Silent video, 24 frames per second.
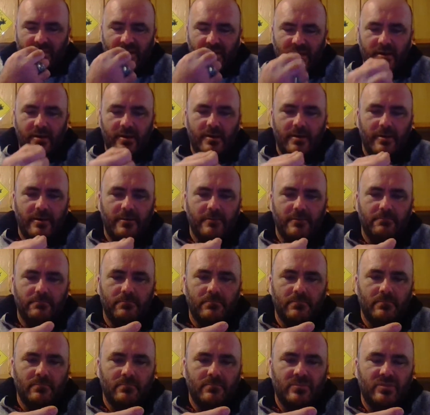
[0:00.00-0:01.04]

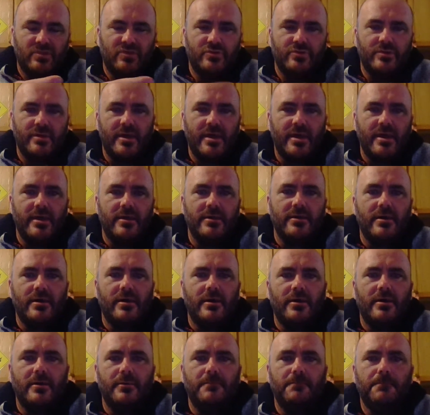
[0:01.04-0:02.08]

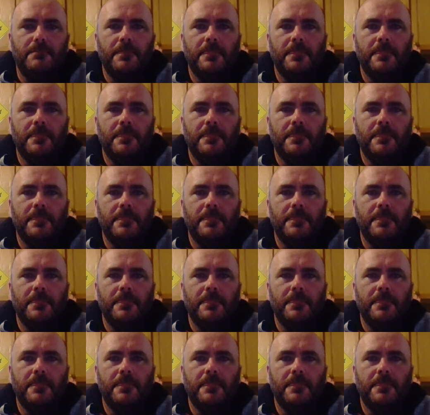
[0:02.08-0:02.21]
Today